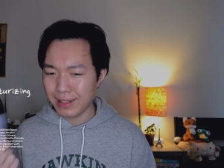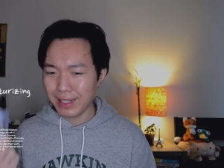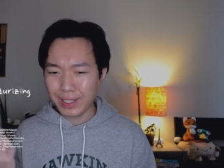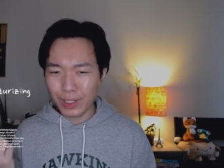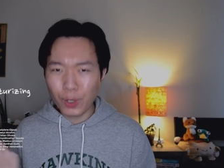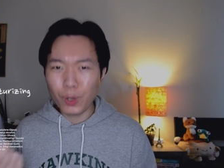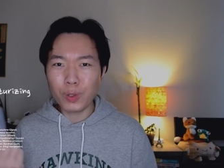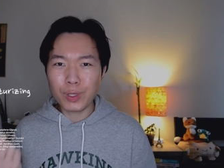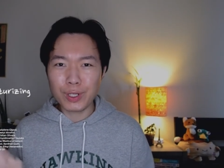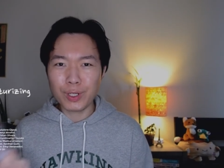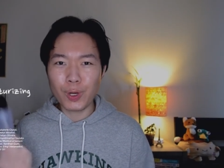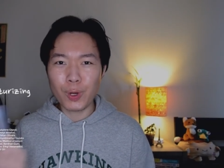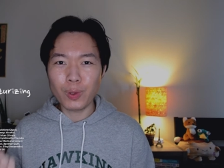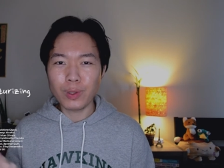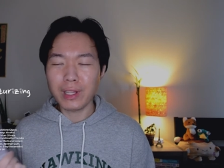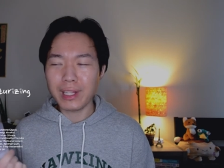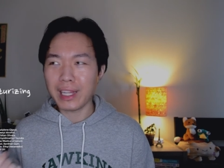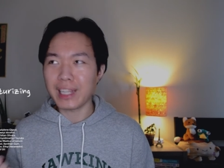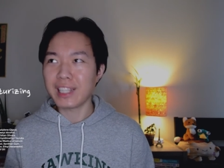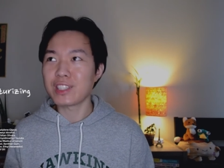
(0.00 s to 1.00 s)

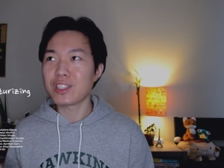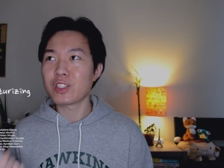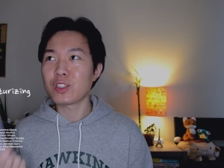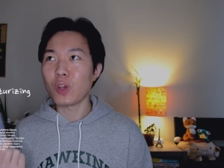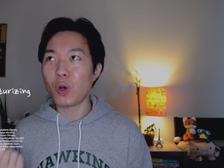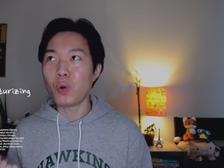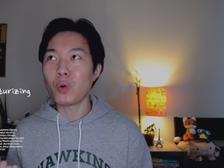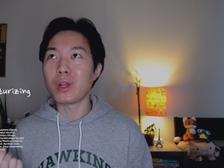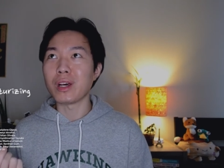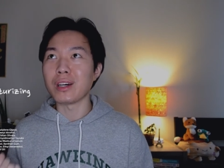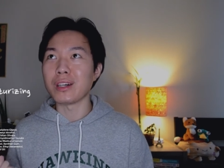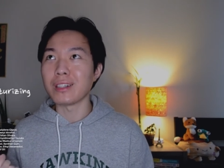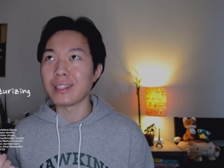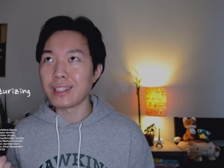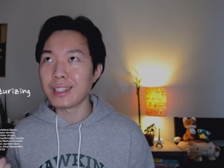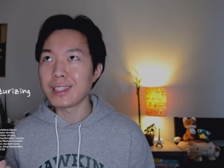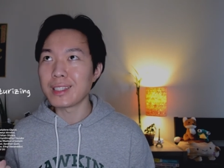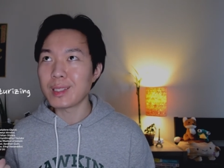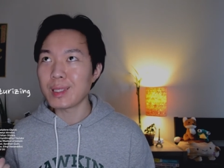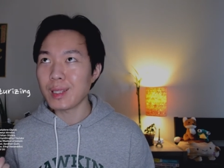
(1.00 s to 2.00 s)
Coca-Cola, like soda.
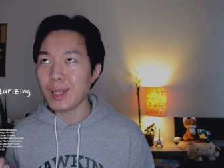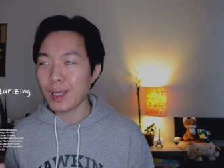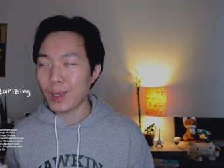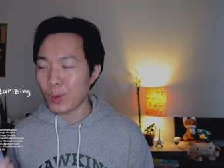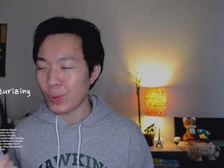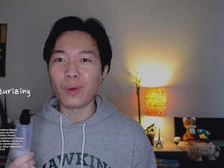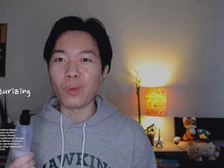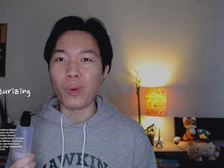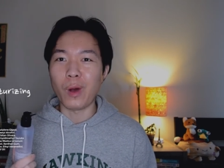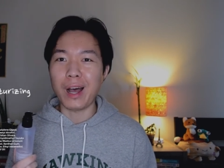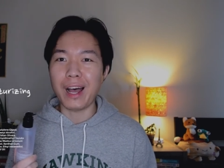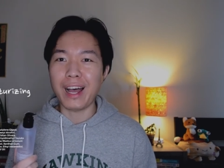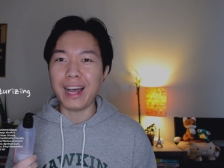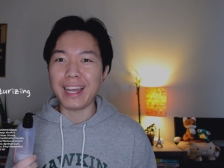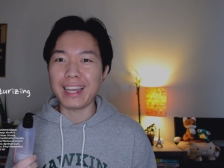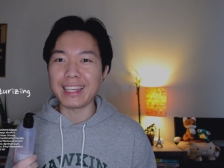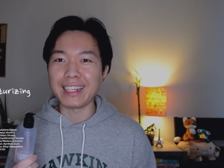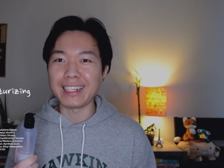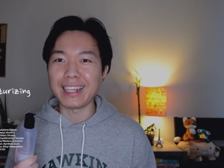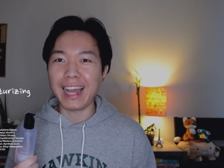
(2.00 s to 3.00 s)
It's like,
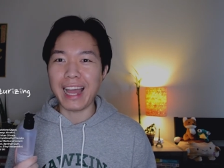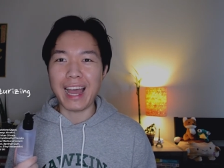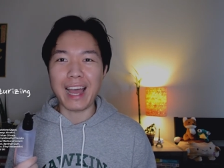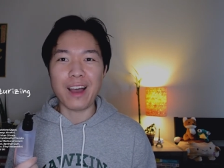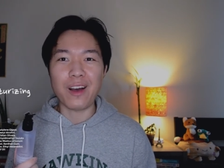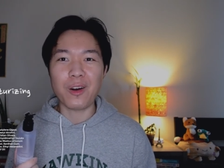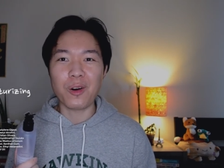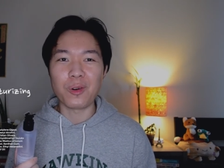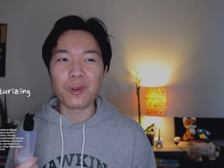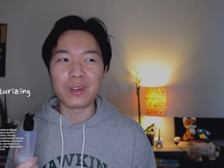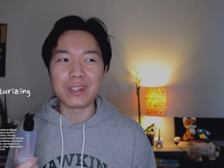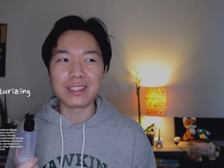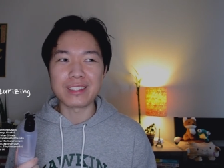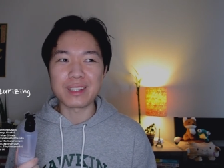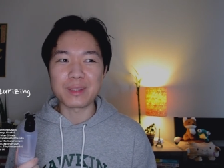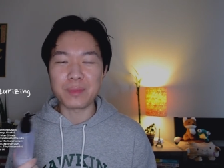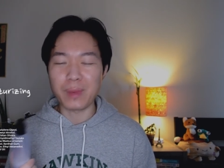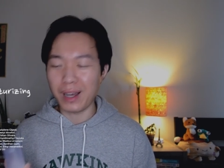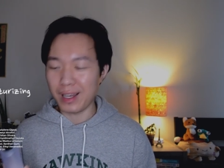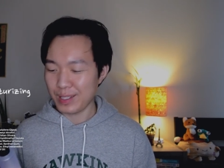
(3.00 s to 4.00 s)
why? How is
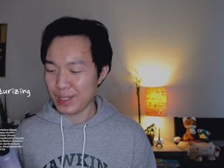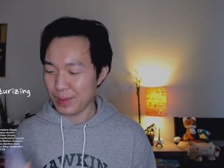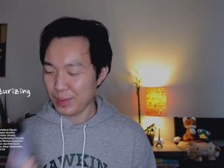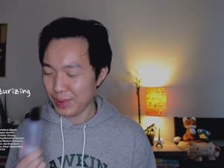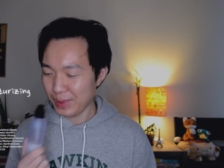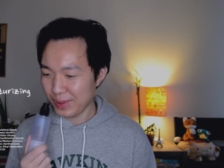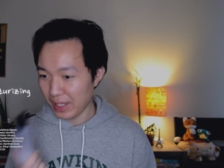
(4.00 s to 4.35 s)
this possible?